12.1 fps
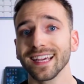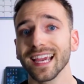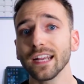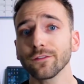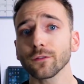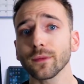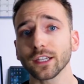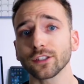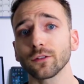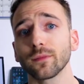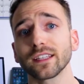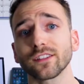
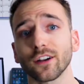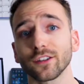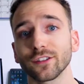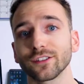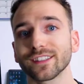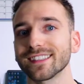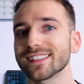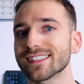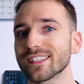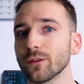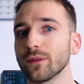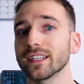Informational-based articles can
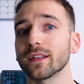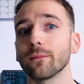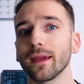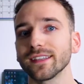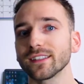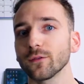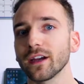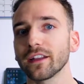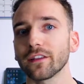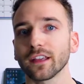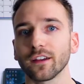still be an amazing way to think